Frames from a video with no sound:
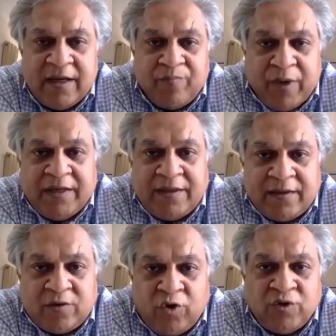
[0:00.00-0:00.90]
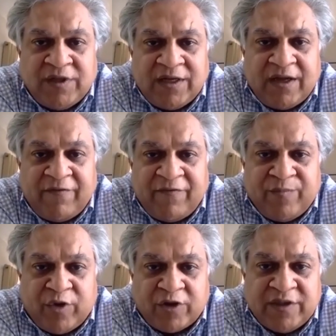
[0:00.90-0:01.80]
but close enough
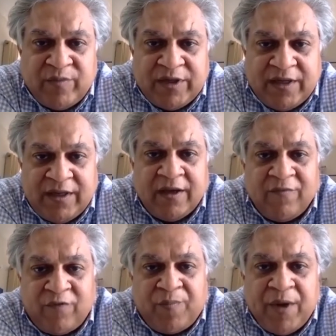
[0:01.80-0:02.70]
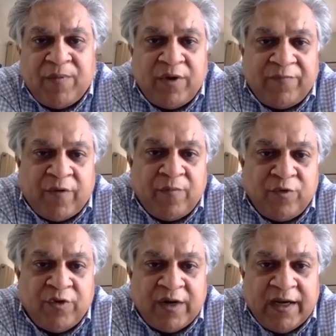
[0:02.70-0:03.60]
in proximity for people from
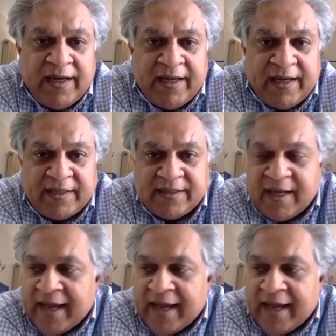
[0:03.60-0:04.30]
rural areas.